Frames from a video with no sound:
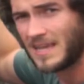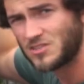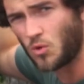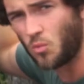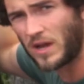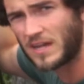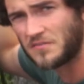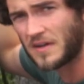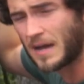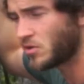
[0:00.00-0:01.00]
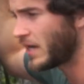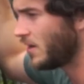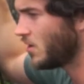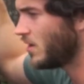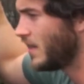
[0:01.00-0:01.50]
He's a wicked
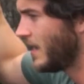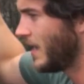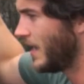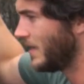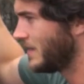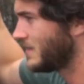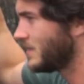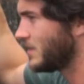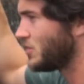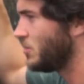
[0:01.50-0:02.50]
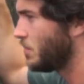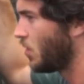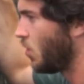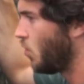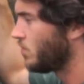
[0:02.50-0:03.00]
fabricator. Uh, this is a
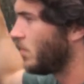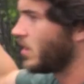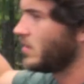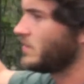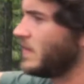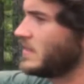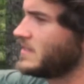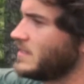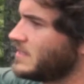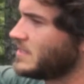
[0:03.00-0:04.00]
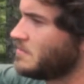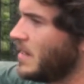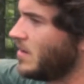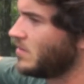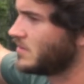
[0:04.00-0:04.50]
super old model of his. This is
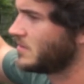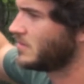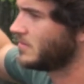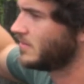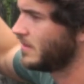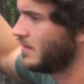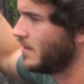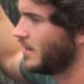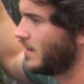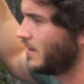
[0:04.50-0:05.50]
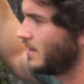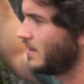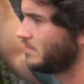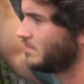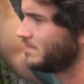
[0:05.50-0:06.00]
about
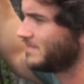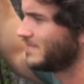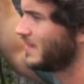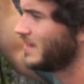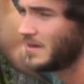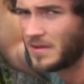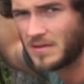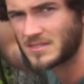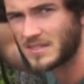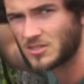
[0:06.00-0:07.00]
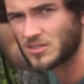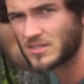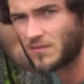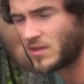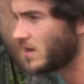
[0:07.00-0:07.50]
um, maybe six or
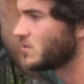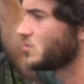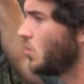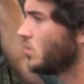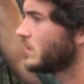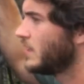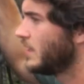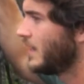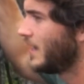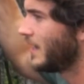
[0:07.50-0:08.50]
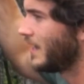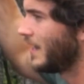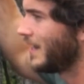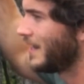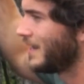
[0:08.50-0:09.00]
seven years old.
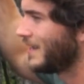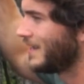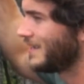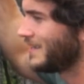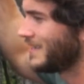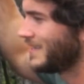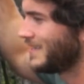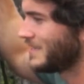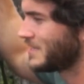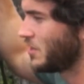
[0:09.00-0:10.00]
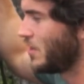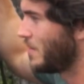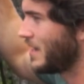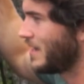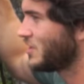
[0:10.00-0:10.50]
Uh, so
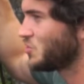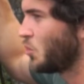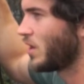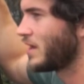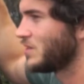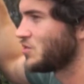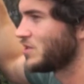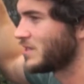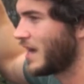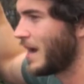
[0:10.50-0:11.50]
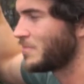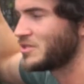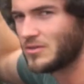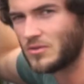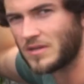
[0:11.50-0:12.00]
I mean, his work is just
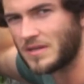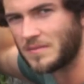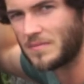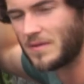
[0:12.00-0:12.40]
absolutely